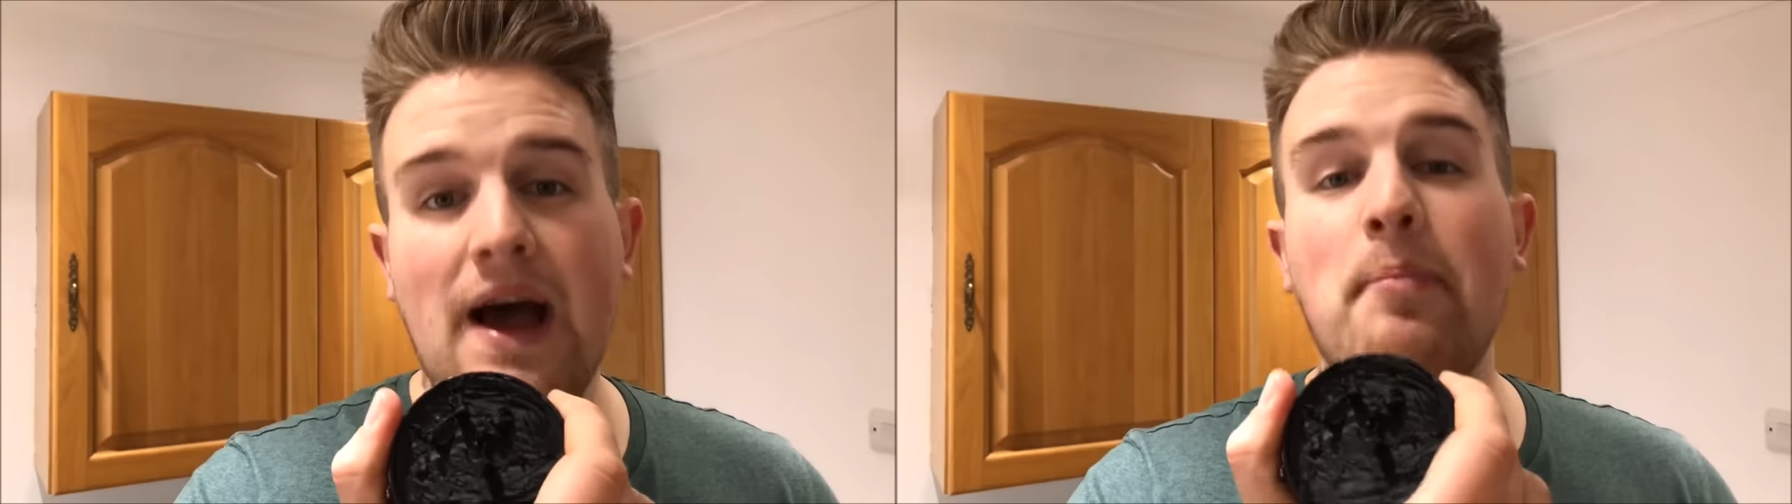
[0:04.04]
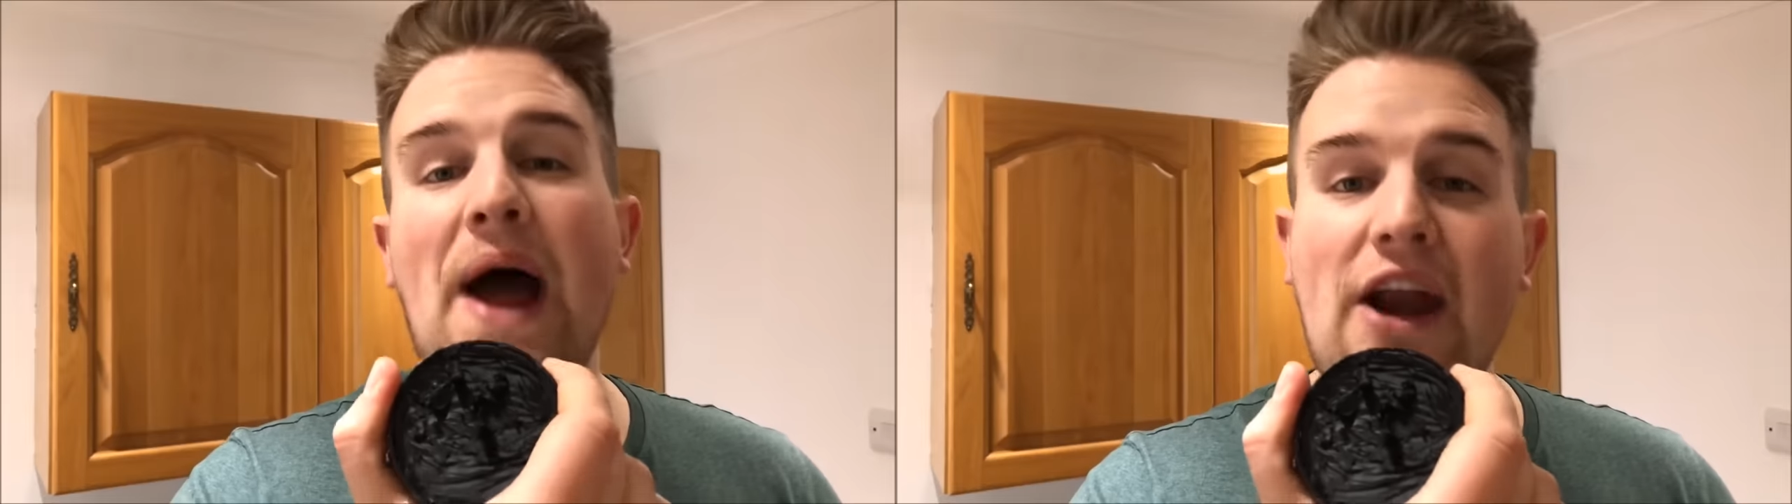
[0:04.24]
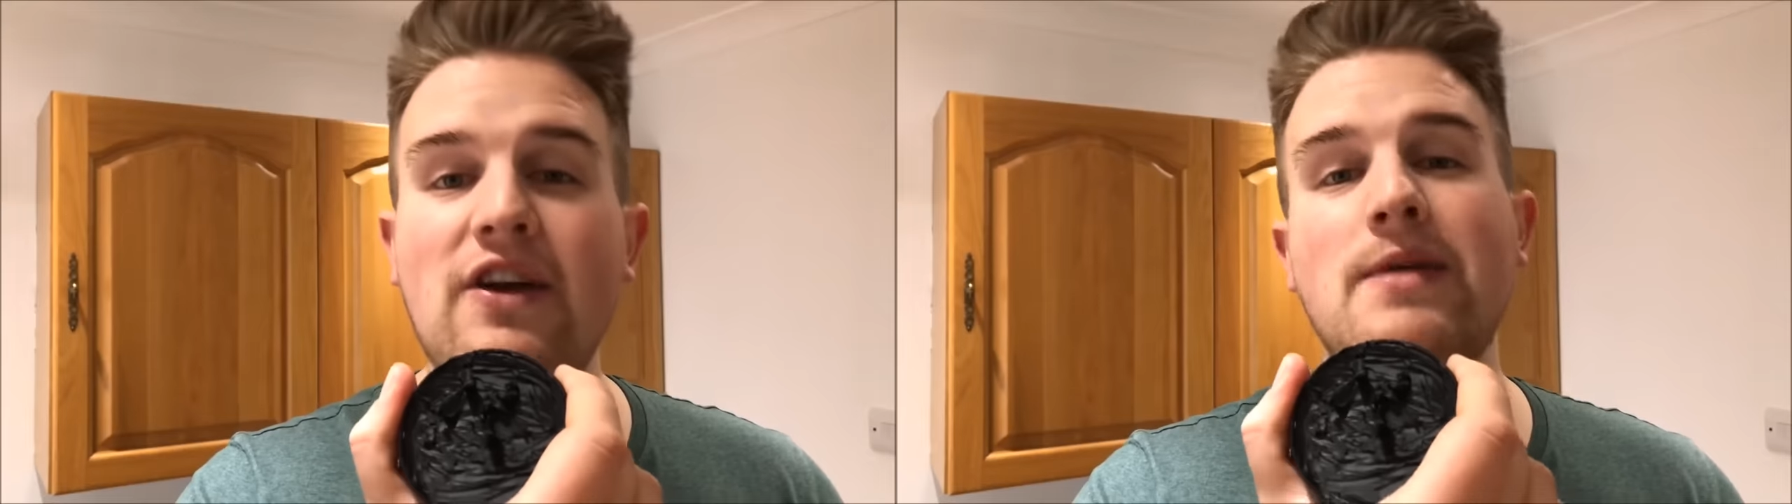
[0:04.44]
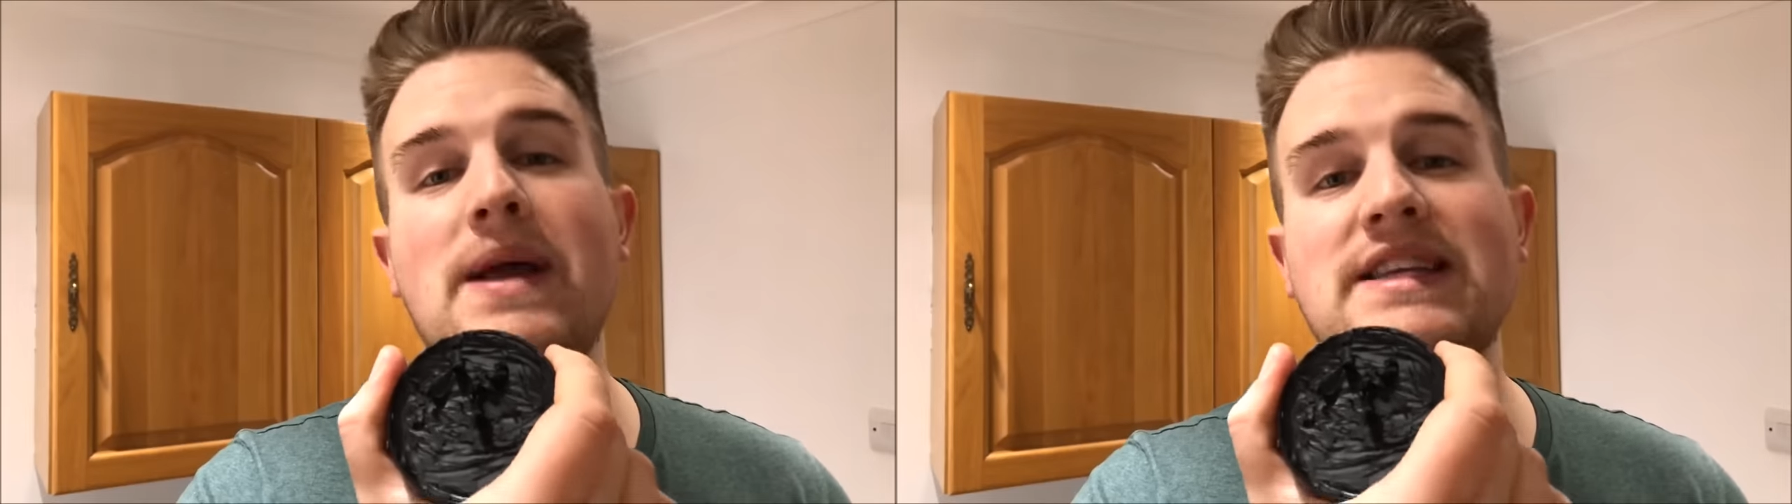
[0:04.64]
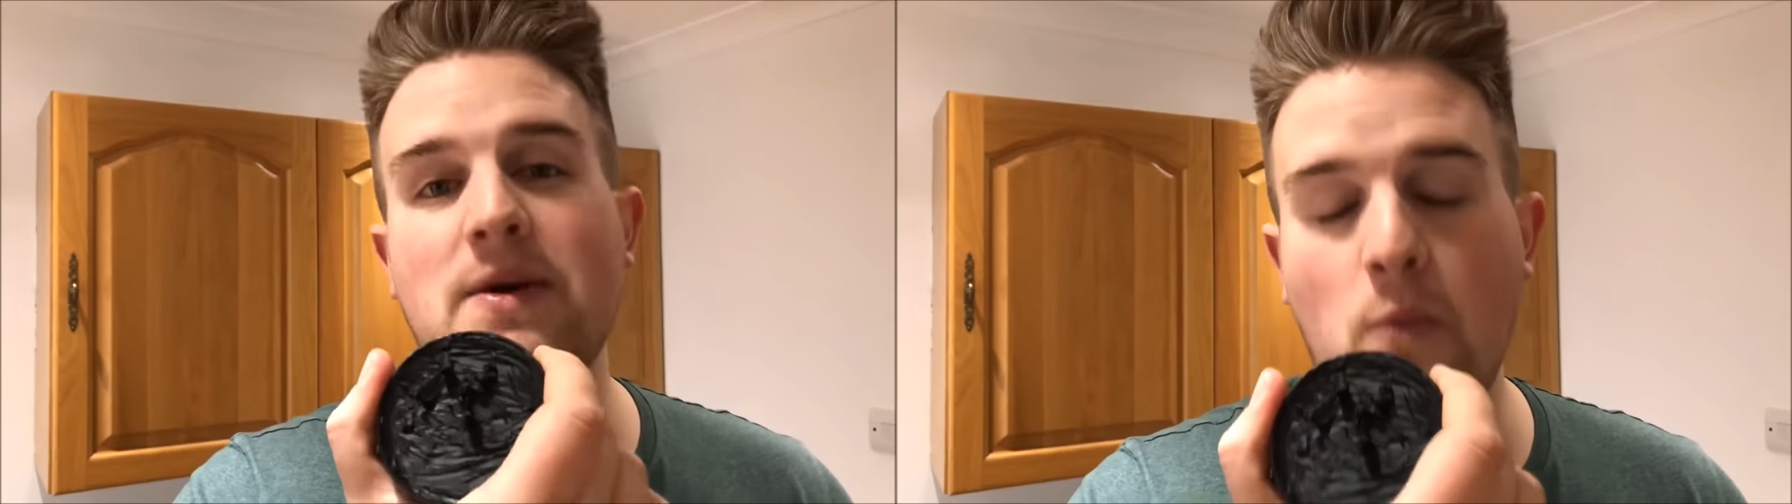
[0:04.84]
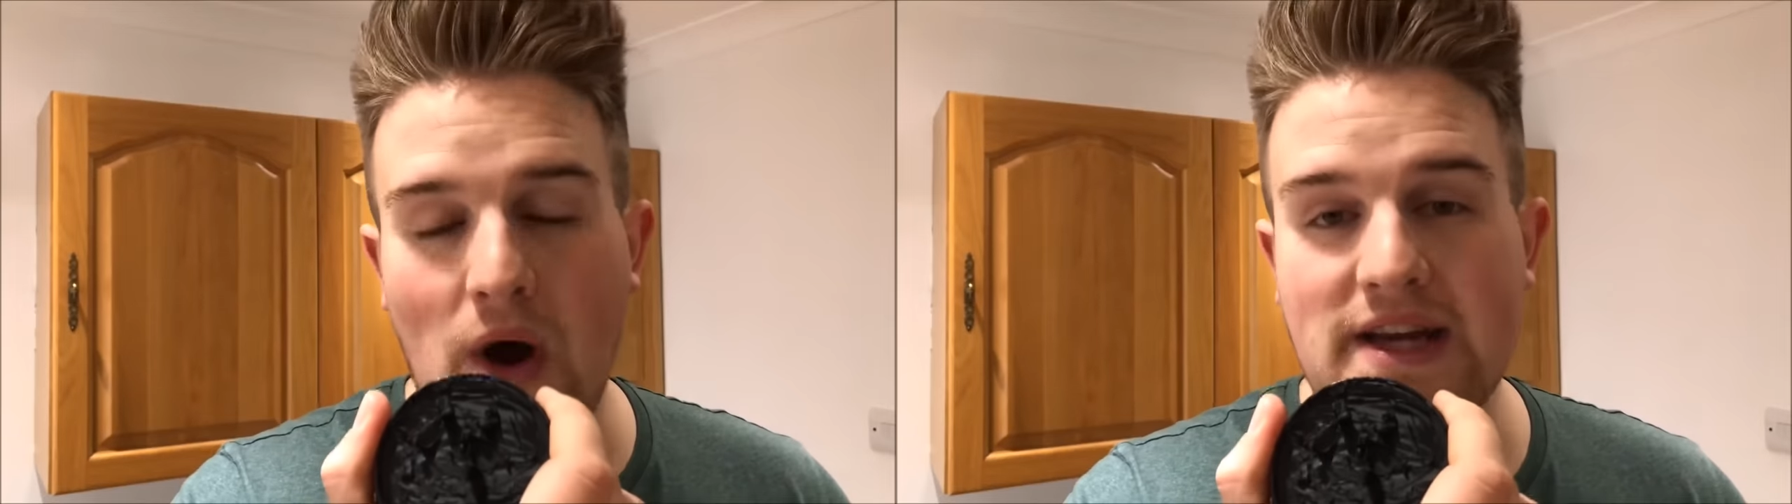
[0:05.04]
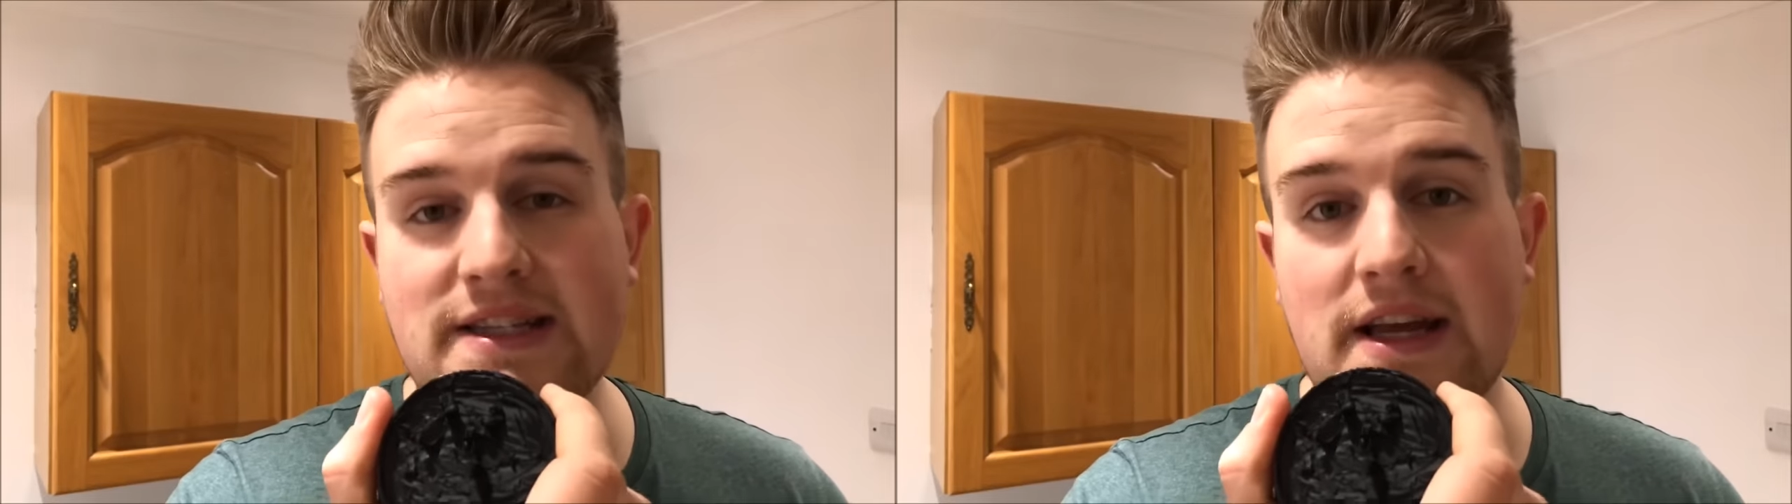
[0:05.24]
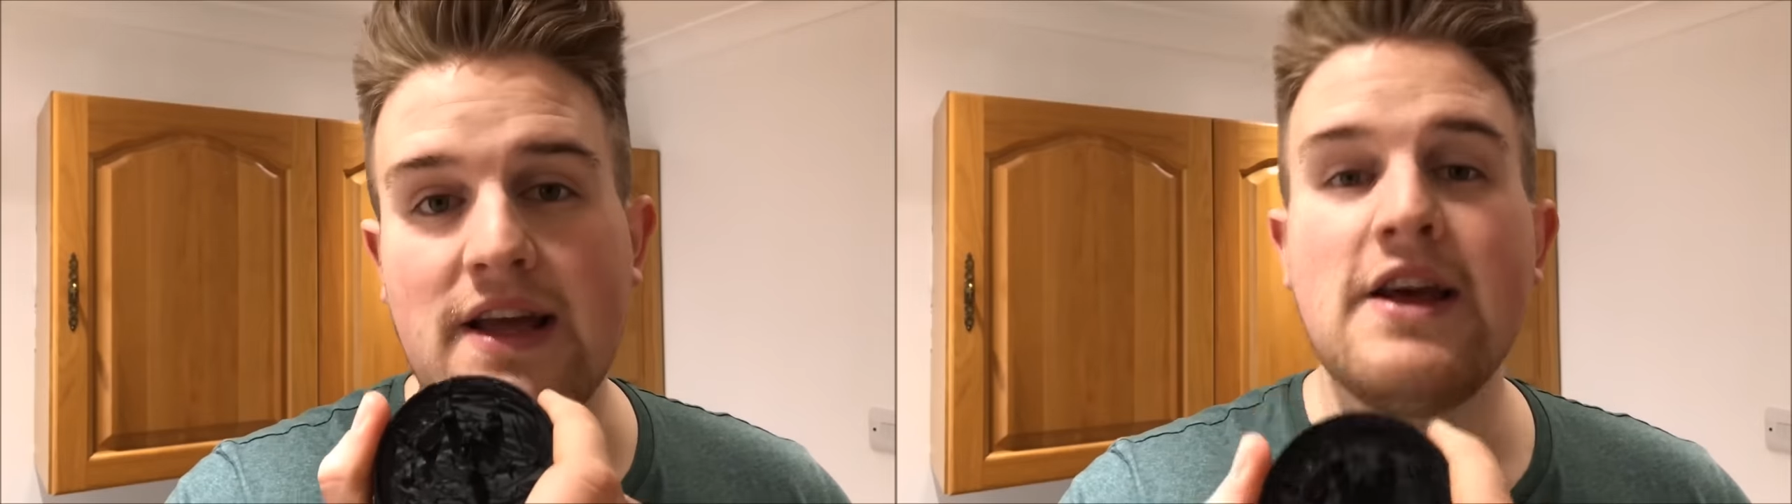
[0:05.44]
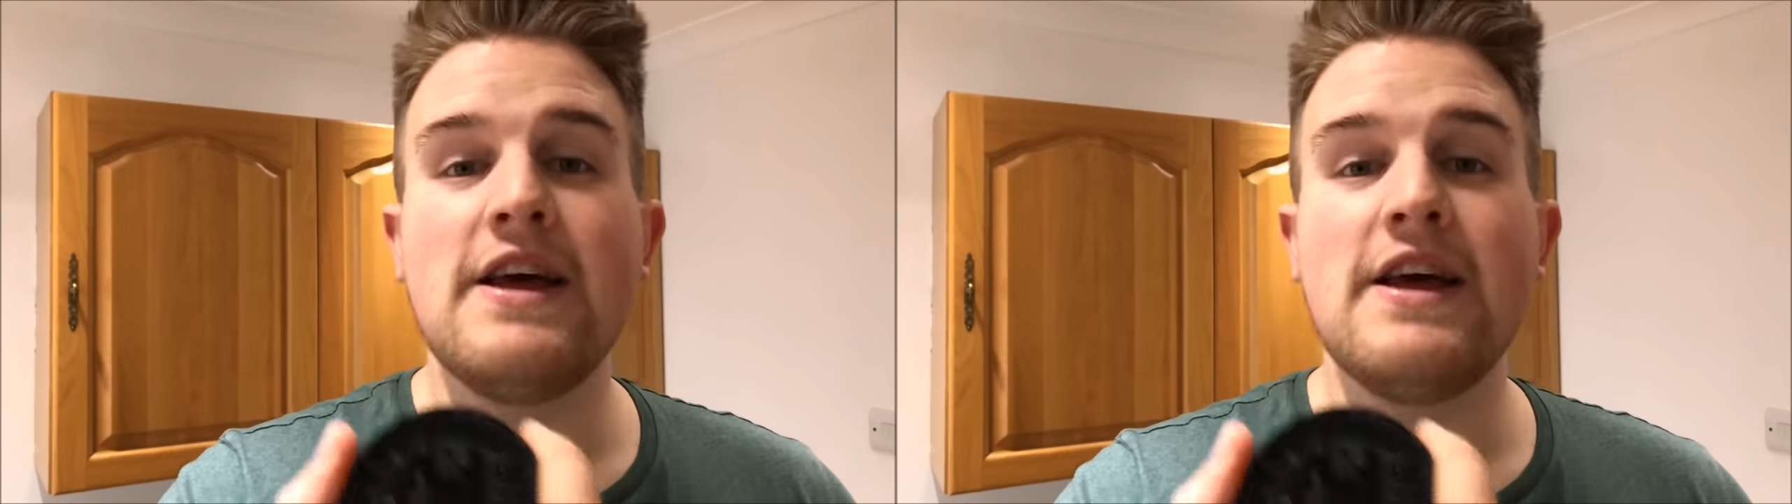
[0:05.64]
Apparently it makes them whiter.